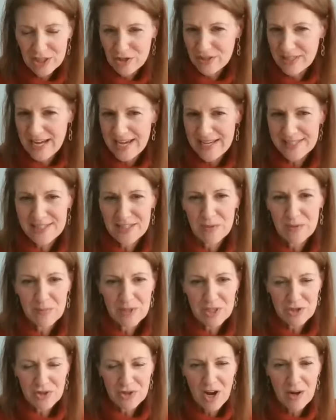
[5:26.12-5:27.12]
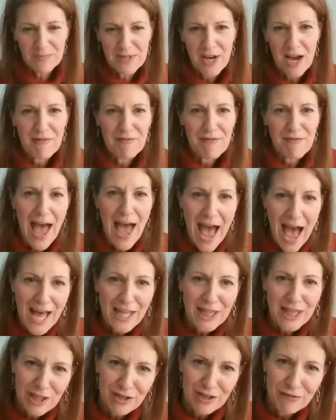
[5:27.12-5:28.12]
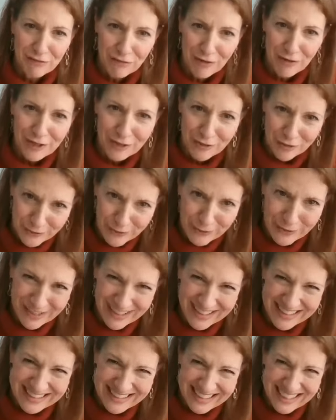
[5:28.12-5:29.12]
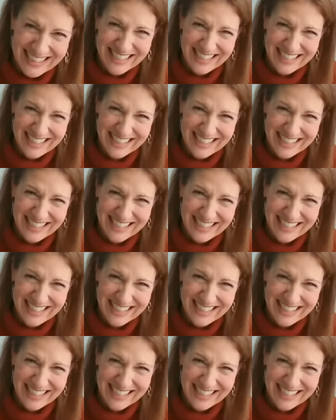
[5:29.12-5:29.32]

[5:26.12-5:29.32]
your guests can be dropped off at the front door.